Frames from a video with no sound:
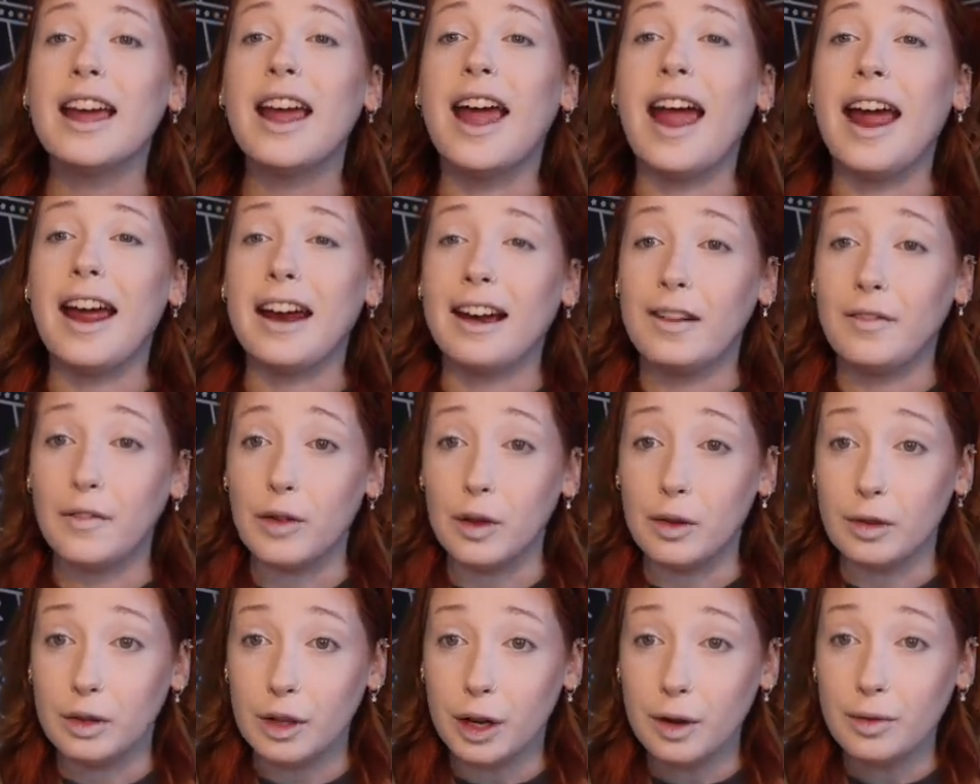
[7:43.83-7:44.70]
And if
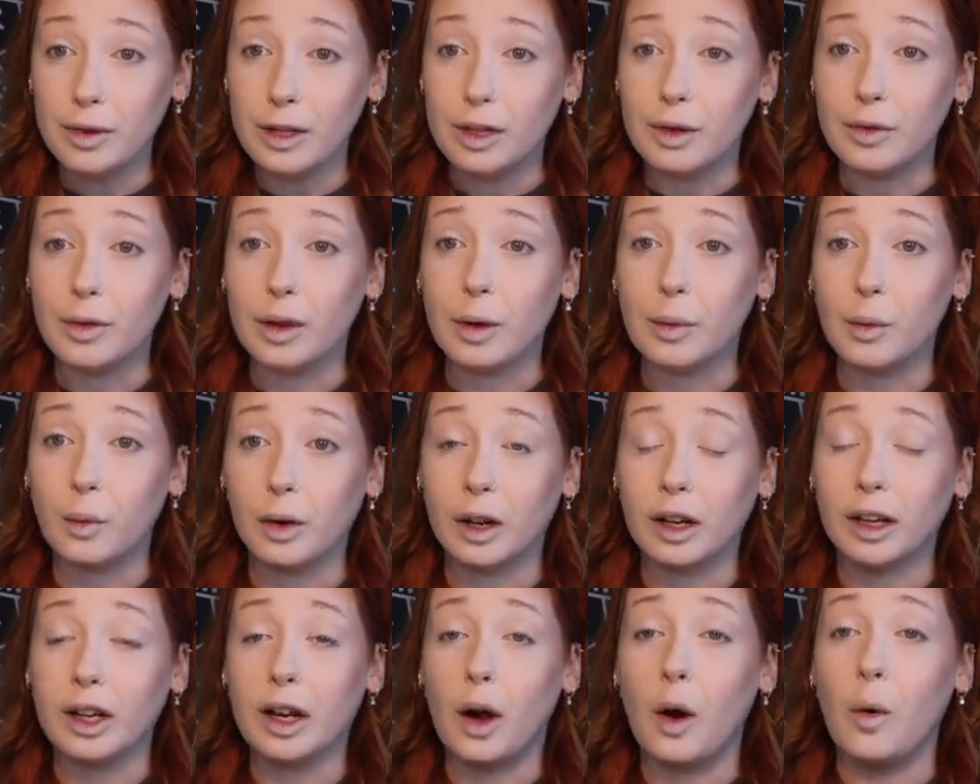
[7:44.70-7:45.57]
you don't, you can
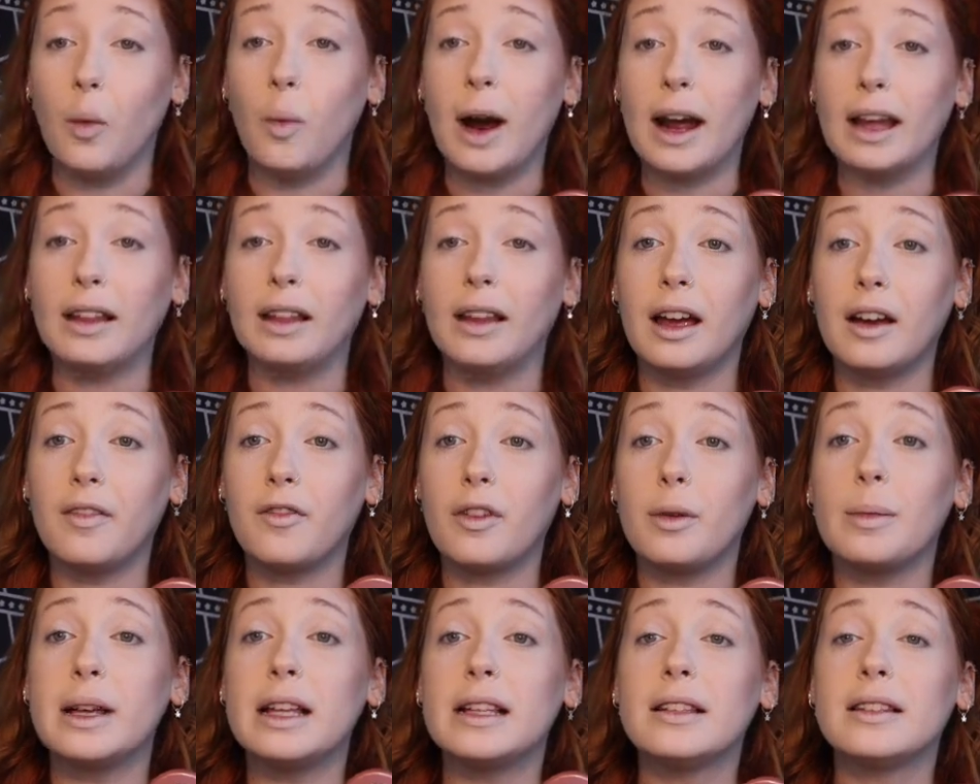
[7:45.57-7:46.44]
work a white light
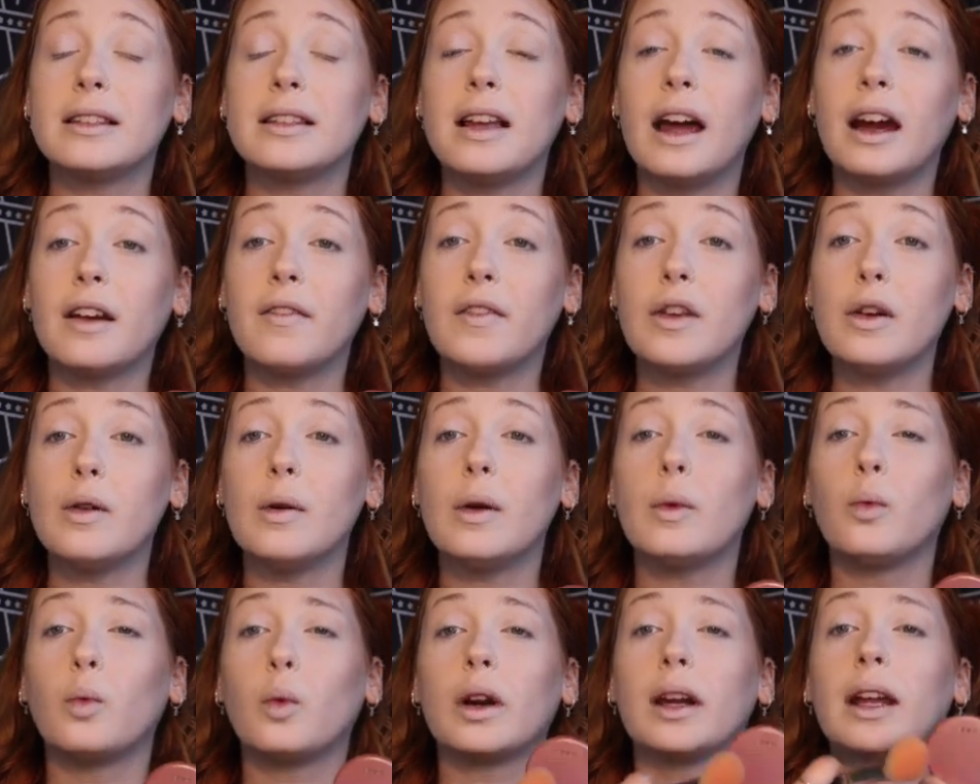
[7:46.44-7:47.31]
from inside of you
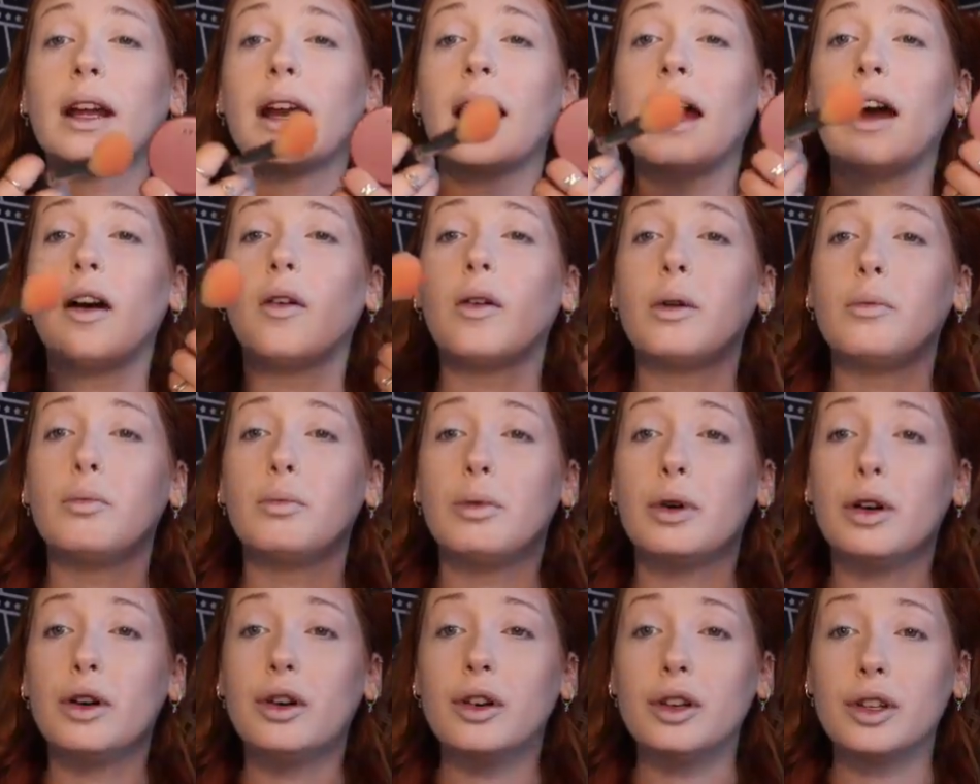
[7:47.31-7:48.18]
and work it out and
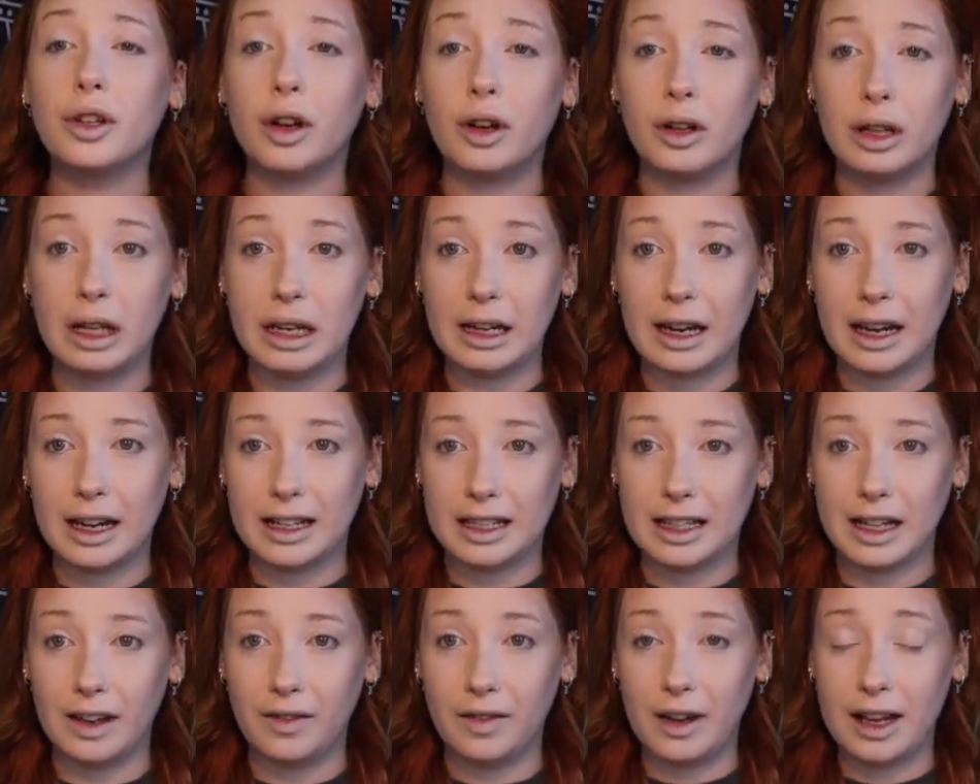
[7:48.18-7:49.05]
push all the
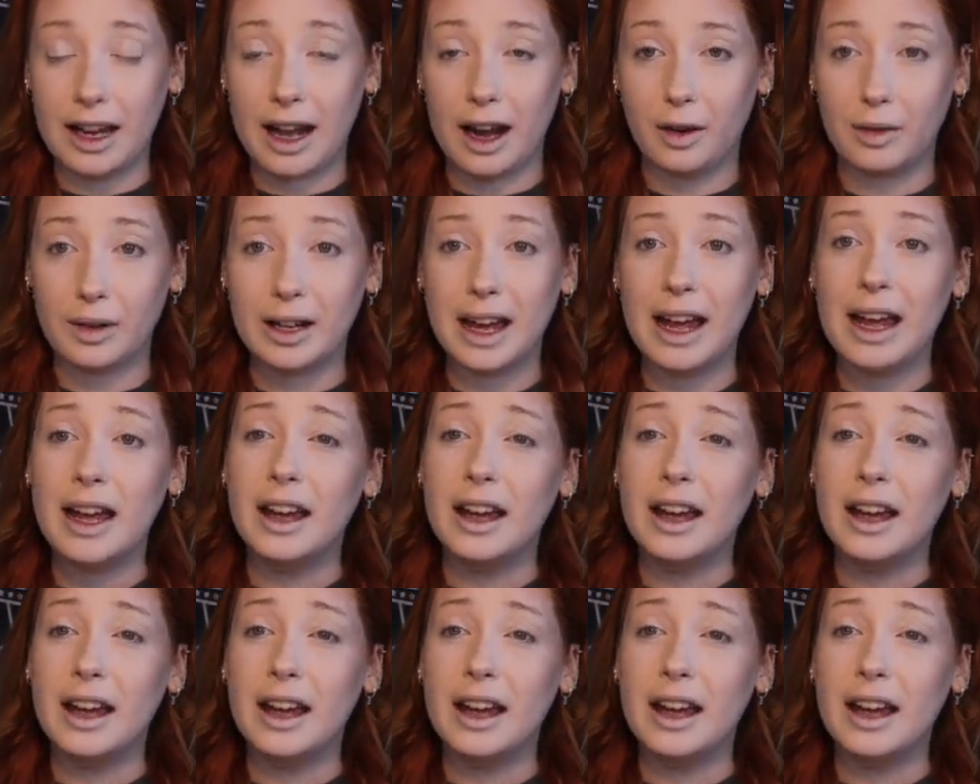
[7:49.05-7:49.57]
negativity out.